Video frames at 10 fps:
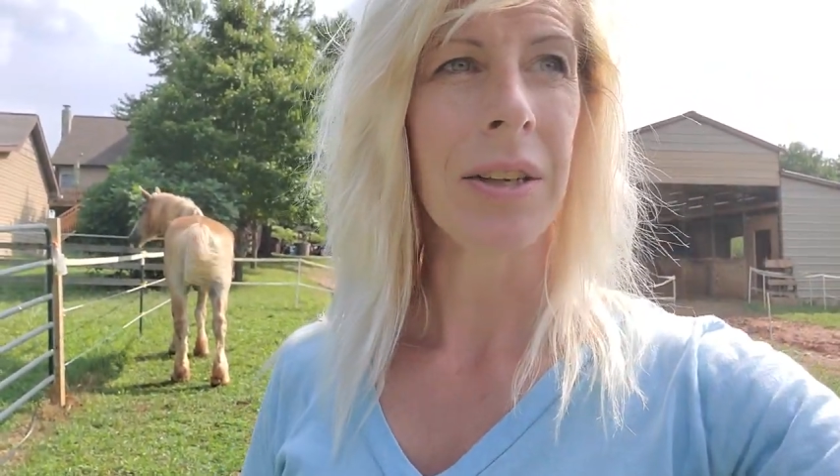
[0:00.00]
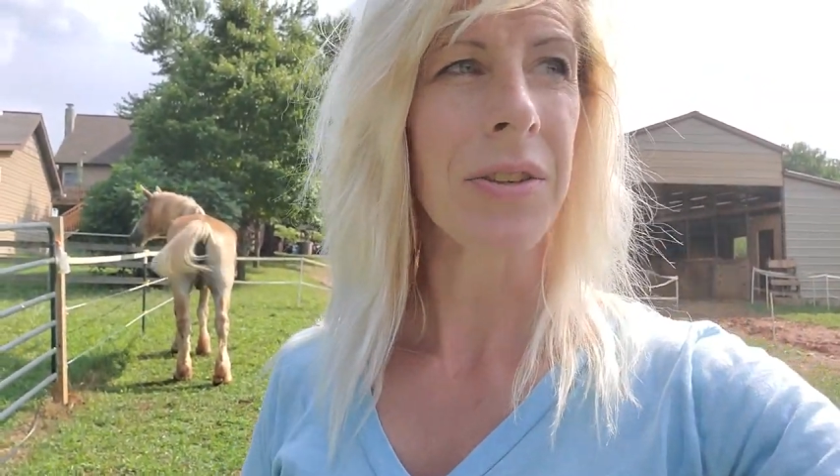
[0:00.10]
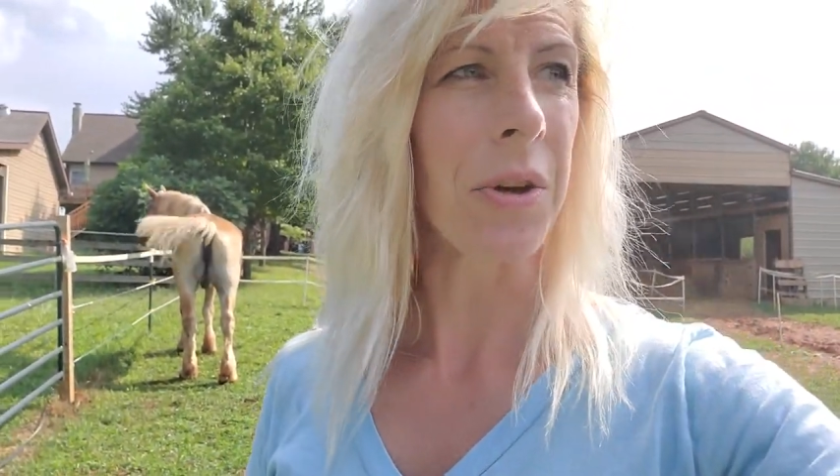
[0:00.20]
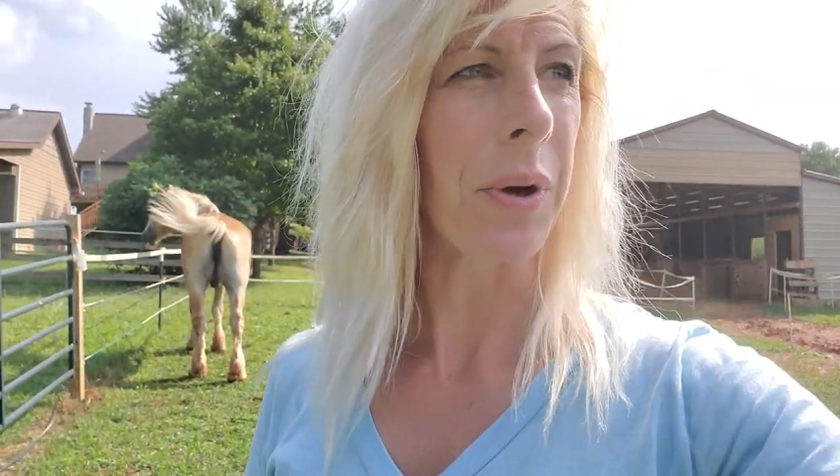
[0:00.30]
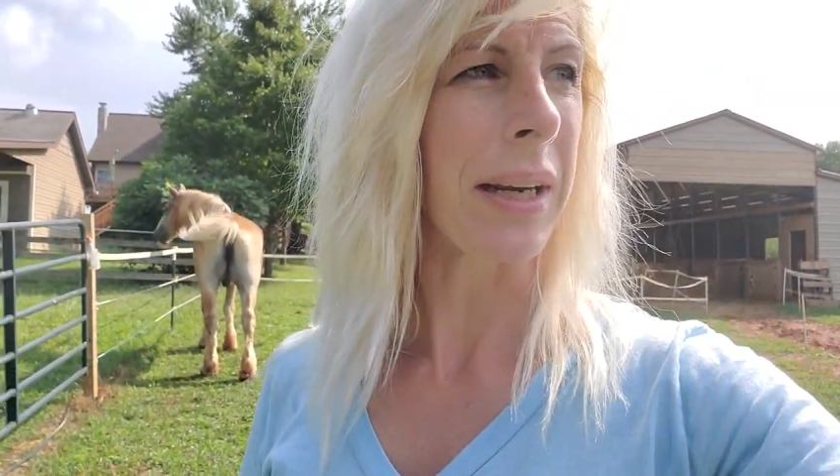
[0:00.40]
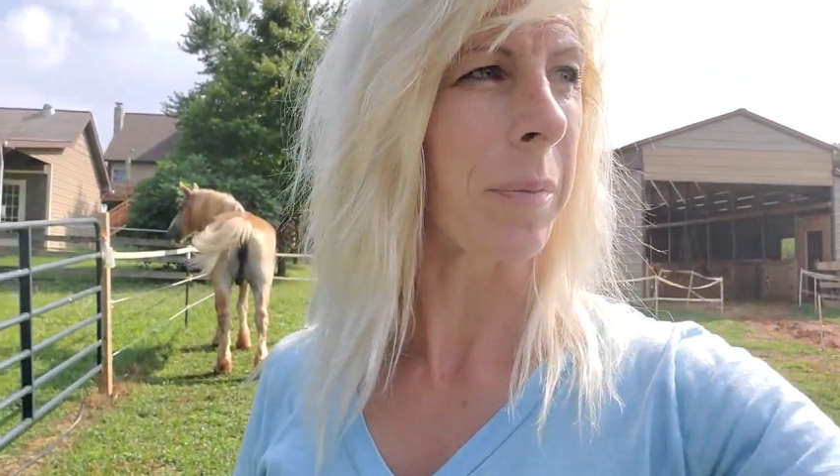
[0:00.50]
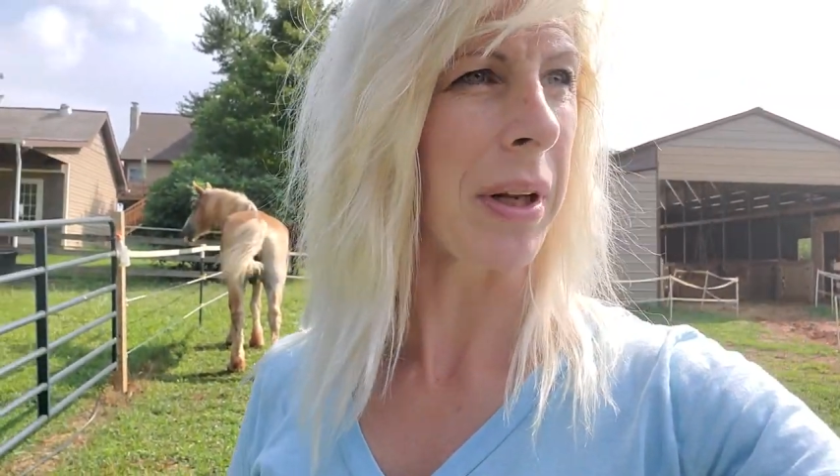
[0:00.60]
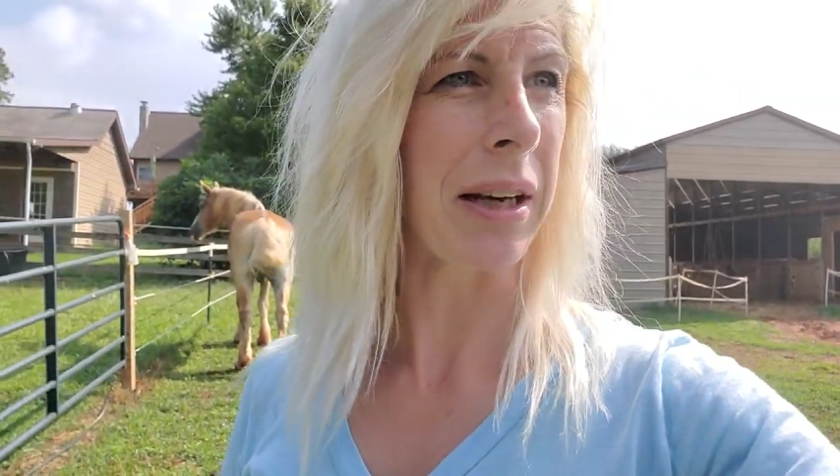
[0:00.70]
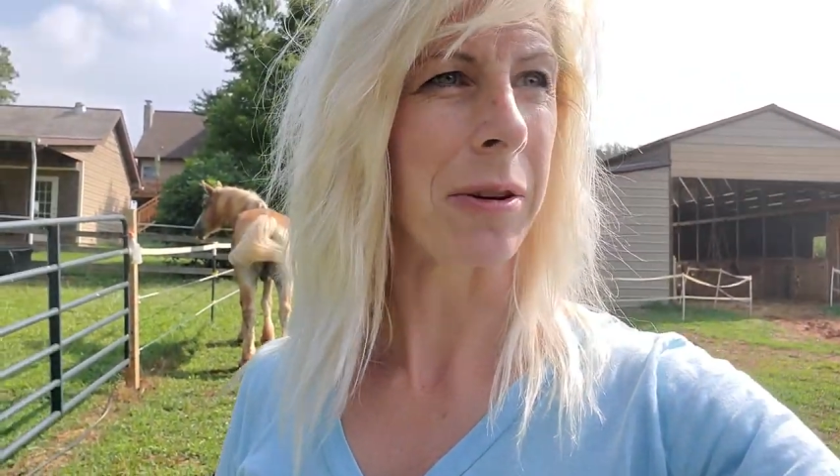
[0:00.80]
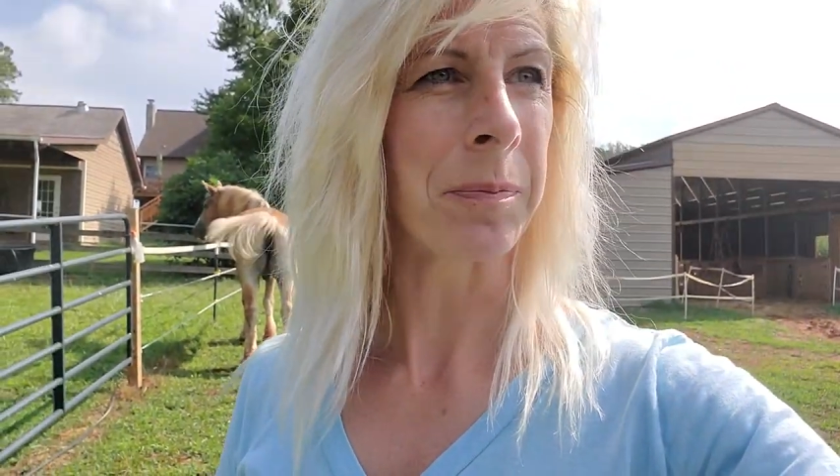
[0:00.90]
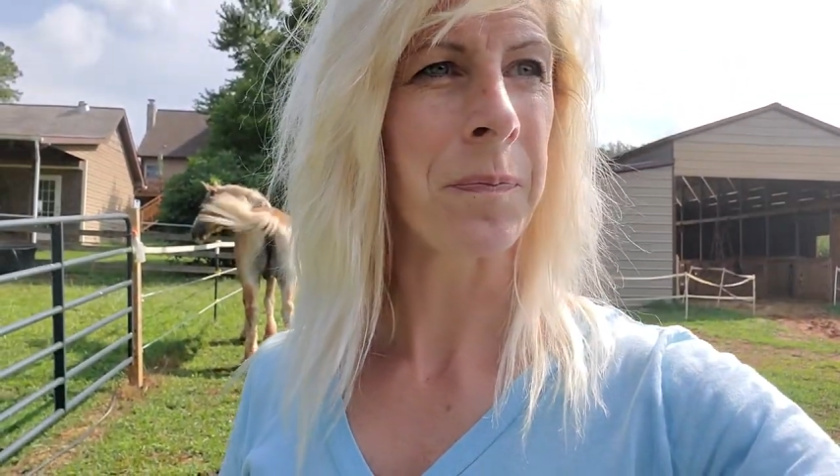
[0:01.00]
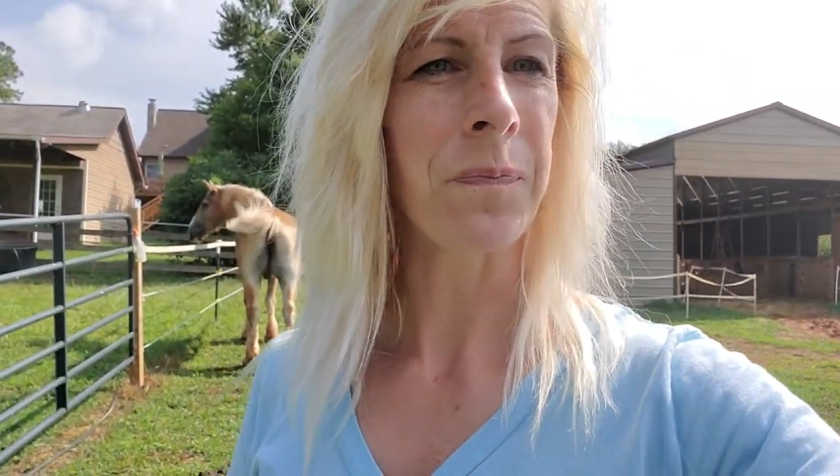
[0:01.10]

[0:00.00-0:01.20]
So I come down